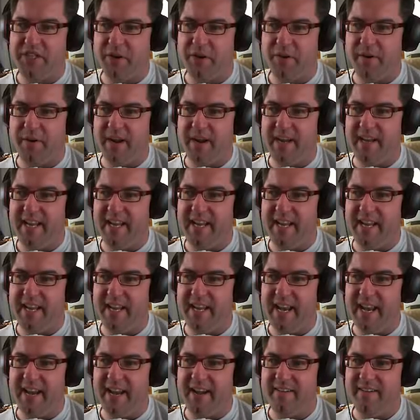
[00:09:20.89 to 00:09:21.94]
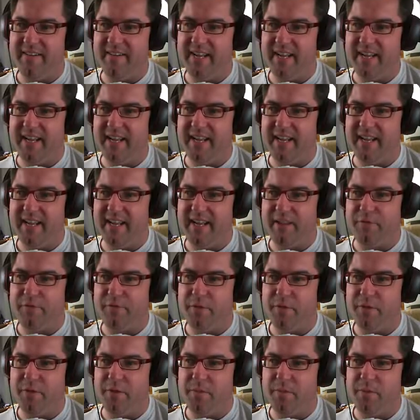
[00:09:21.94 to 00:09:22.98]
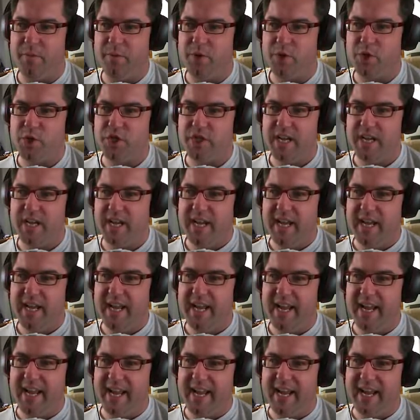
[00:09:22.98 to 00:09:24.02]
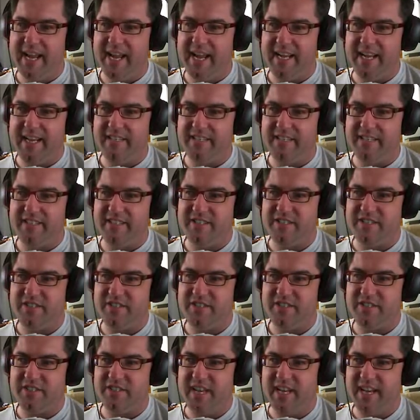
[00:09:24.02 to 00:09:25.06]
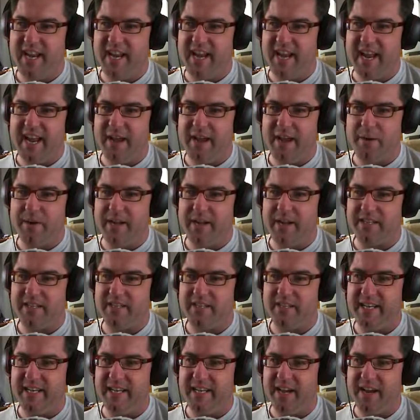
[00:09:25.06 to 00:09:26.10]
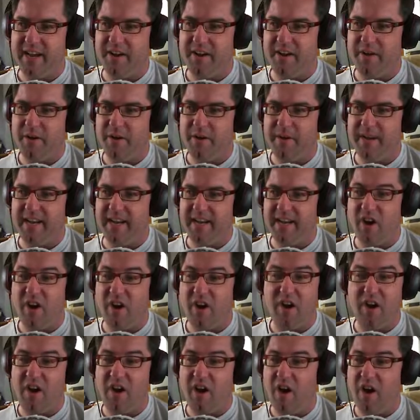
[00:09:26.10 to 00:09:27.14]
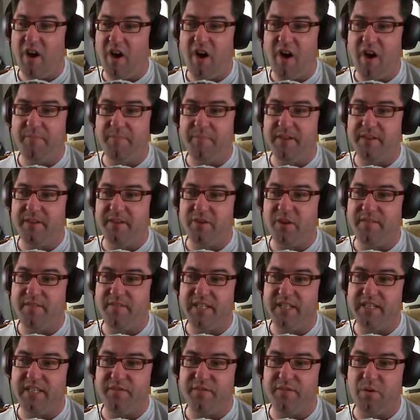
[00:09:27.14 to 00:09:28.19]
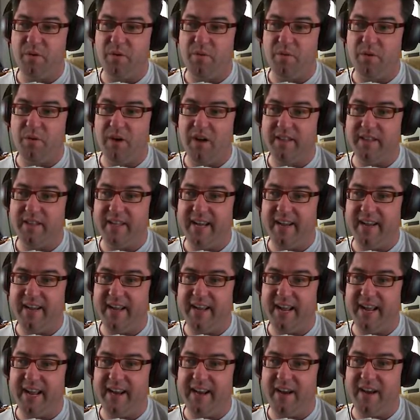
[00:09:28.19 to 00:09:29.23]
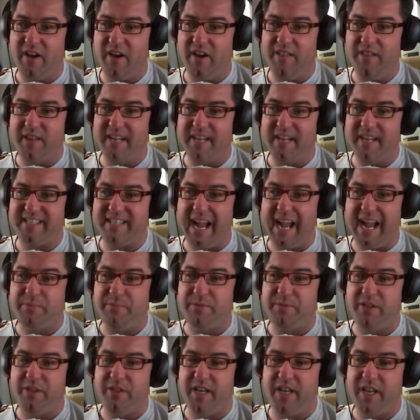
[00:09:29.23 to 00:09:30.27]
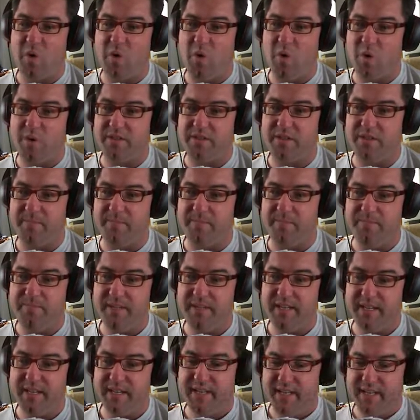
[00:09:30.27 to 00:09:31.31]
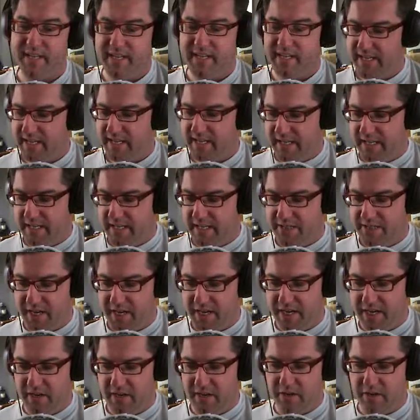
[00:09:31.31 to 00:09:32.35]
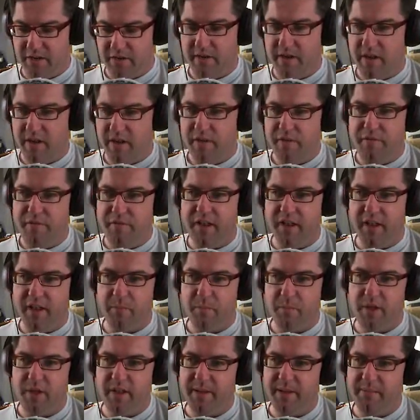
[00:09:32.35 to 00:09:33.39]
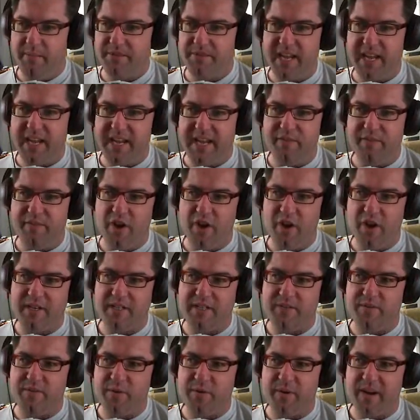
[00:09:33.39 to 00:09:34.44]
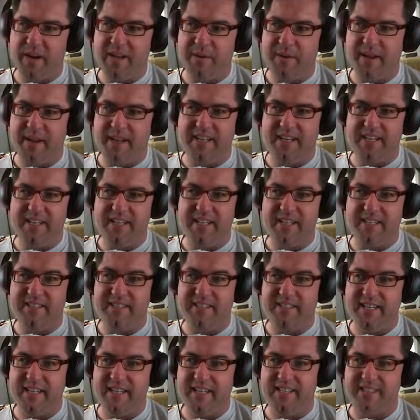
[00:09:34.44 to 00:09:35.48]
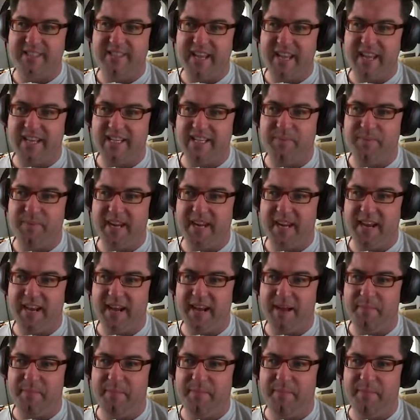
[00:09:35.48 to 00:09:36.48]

around here now through the bush, and just to see how we actually go. I mean, I've been driving this for a while now, and I think it's absolutely awesome. So look, Philip Williams, thank you very much for recommending this. This has become